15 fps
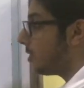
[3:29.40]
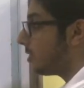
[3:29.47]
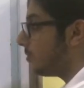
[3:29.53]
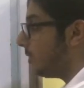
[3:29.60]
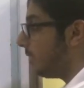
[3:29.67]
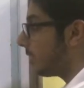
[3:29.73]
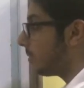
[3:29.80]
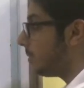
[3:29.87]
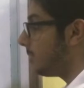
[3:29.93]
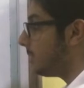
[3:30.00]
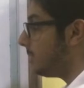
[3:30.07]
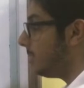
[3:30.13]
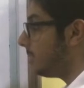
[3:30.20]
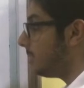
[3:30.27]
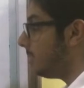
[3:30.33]
plus bx plus
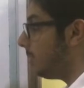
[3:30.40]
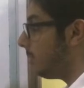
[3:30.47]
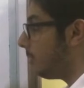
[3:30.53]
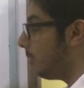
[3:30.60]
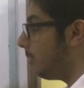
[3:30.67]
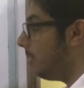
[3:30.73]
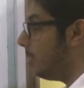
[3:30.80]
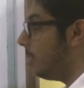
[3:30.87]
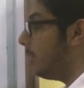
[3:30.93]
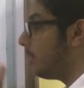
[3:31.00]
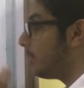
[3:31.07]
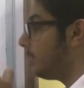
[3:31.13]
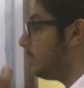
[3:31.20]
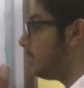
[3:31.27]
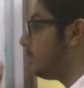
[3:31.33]
c is 0.
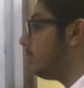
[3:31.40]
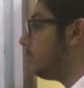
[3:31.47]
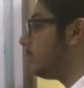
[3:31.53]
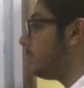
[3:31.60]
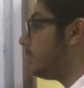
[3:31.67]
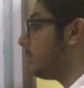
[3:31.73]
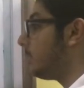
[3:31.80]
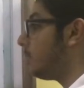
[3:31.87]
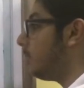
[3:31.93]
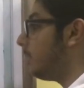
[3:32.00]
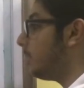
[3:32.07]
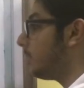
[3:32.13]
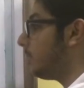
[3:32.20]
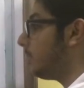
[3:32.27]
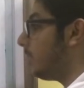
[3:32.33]
So let's use this
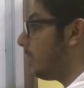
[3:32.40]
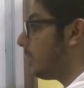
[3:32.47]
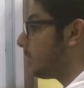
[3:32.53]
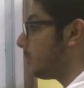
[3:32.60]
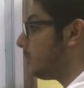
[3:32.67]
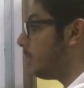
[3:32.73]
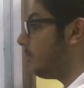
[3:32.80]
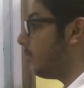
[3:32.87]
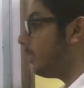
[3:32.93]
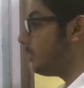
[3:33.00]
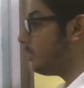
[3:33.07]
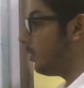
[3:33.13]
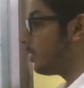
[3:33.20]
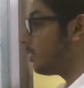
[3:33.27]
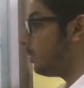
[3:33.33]
equation, x squared
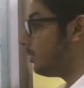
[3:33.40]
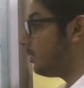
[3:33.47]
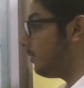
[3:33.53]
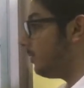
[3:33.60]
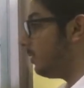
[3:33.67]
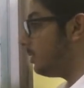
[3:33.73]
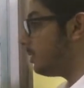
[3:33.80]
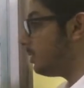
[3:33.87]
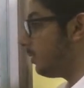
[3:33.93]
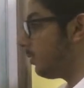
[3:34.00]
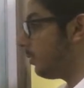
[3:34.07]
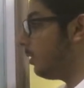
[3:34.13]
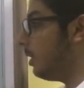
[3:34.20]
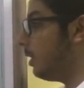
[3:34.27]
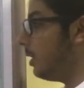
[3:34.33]
minus 2x minus 15 is
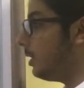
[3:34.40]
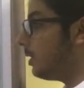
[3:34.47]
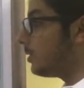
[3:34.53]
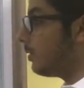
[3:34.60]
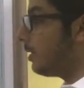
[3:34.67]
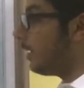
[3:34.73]
0. So